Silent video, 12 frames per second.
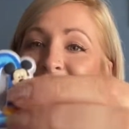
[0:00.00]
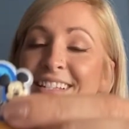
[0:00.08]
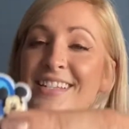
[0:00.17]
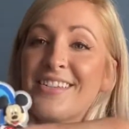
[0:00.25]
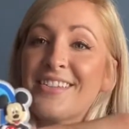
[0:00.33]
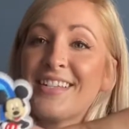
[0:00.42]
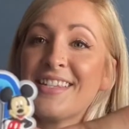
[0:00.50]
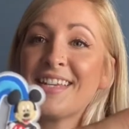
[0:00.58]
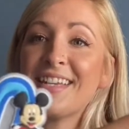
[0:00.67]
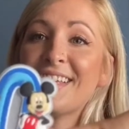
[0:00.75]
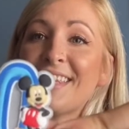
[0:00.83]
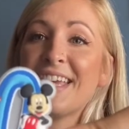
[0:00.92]
So this
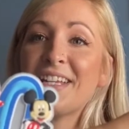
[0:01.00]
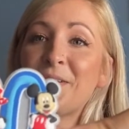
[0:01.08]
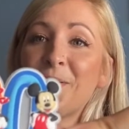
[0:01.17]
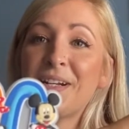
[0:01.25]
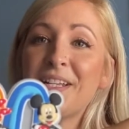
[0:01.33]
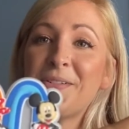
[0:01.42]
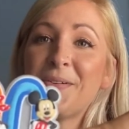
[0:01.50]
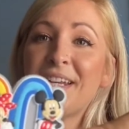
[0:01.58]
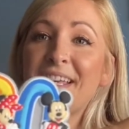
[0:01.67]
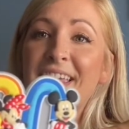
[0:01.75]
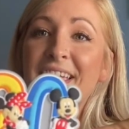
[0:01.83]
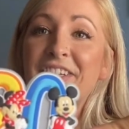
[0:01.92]
is a
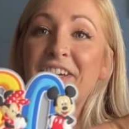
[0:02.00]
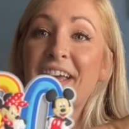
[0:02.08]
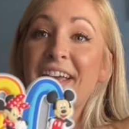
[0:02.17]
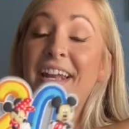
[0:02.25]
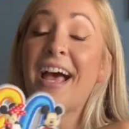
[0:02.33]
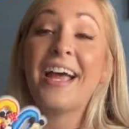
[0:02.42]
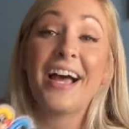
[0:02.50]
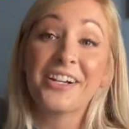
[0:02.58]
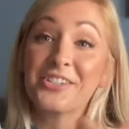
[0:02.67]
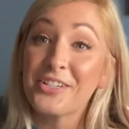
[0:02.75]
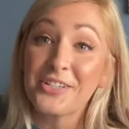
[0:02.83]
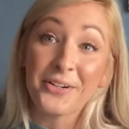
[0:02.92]
2020 keychain. I
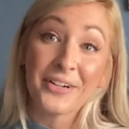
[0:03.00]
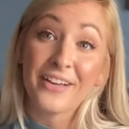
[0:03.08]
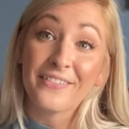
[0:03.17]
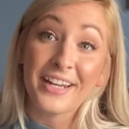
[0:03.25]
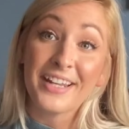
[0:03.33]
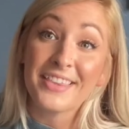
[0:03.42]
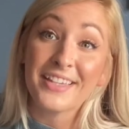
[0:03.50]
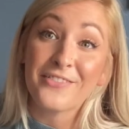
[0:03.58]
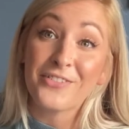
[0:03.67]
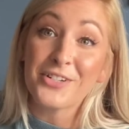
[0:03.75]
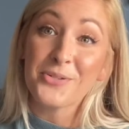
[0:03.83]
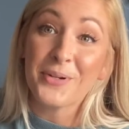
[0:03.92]
actually don't have anything
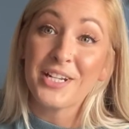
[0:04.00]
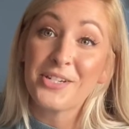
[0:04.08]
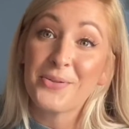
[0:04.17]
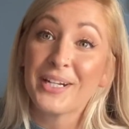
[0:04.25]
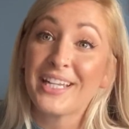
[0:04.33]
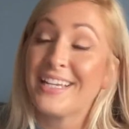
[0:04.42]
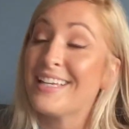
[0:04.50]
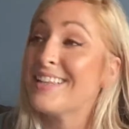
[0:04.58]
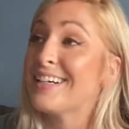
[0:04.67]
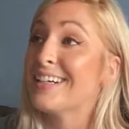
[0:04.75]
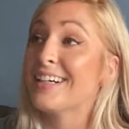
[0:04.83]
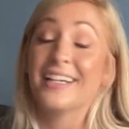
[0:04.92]
for 2020
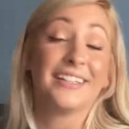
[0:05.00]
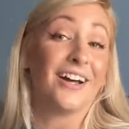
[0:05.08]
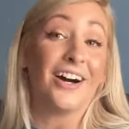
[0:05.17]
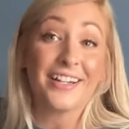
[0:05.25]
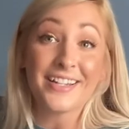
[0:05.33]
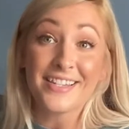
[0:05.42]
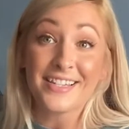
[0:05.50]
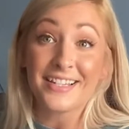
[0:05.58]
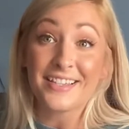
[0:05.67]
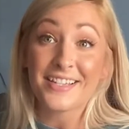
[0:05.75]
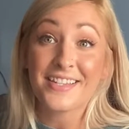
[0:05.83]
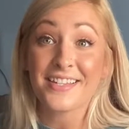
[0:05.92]
either. And honestly,
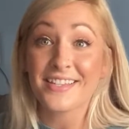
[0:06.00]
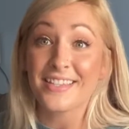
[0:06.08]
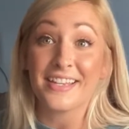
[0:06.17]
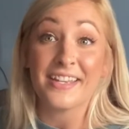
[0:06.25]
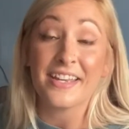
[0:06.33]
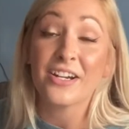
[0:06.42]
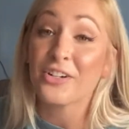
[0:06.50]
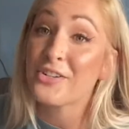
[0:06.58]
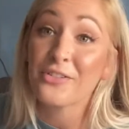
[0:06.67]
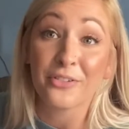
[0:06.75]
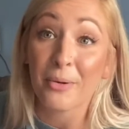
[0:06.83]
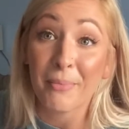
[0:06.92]
this is the year
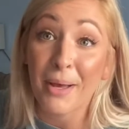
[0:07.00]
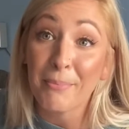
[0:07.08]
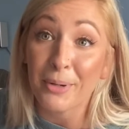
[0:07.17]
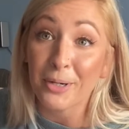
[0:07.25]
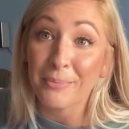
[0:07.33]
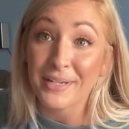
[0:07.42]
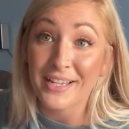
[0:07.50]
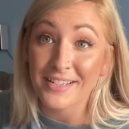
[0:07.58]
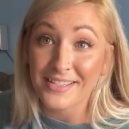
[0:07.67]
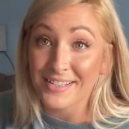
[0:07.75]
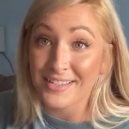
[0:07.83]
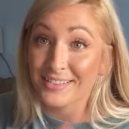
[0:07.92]
to remember because
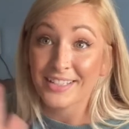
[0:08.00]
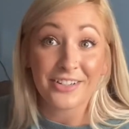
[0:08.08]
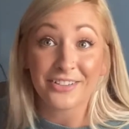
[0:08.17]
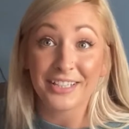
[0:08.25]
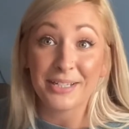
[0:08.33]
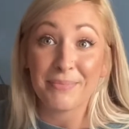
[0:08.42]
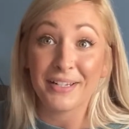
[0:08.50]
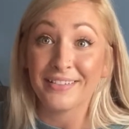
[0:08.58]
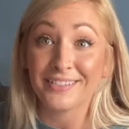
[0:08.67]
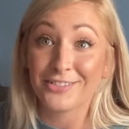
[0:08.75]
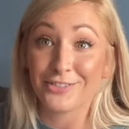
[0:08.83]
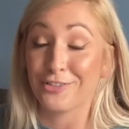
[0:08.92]
it's literally
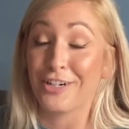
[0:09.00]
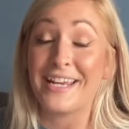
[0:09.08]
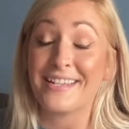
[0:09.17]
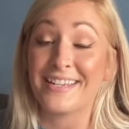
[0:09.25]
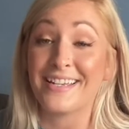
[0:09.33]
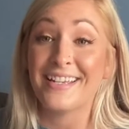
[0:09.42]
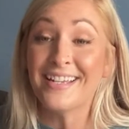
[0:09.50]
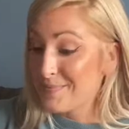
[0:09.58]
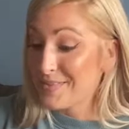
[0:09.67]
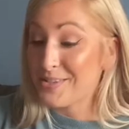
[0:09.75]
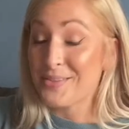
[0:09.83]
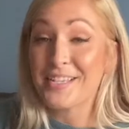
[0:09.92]
been crazy.
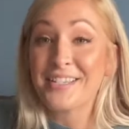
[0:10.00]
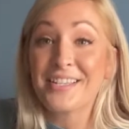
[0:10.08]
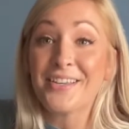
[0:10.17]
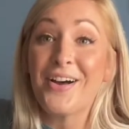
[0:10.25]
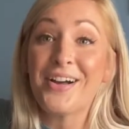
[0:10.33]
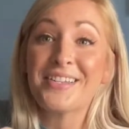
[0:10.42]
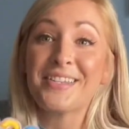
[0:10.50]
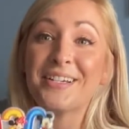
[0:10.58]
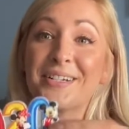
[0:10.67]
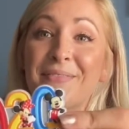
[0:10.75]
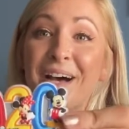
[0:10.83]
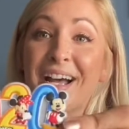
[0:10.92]
So this is
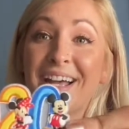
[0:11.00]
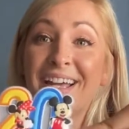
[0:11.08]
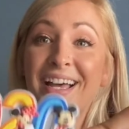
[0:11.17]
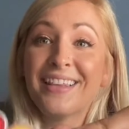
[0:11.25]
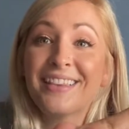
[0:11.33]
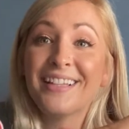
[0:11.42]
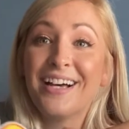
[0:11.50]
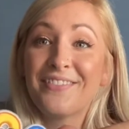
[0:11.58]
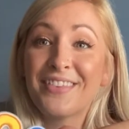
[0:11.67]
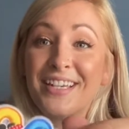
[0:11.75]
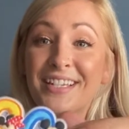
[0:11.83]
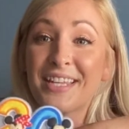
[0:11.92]
awesome. I love
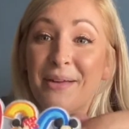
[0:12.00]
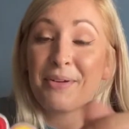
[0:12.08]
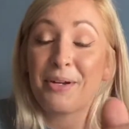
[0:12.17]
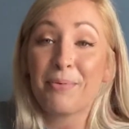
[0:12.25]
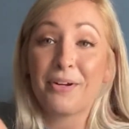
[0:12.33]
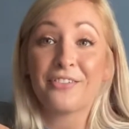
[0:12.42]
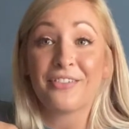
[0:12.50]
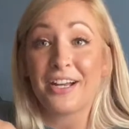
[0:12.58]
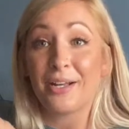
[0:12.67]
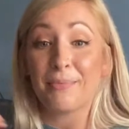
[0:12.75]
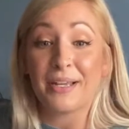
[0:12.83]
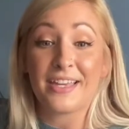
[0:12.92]
this. I'm gonna put it right
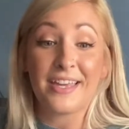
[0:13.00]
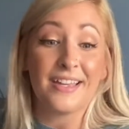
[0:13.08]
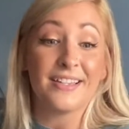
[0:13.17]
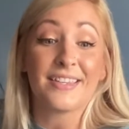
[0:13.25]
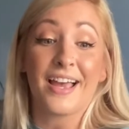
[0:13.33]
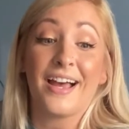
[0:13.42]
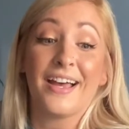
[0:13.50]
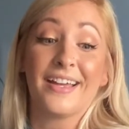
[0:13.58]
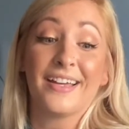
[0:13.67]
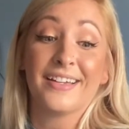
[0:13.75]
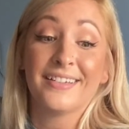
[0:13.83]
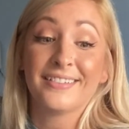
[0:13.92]
on my keys.
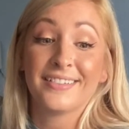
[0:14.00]
I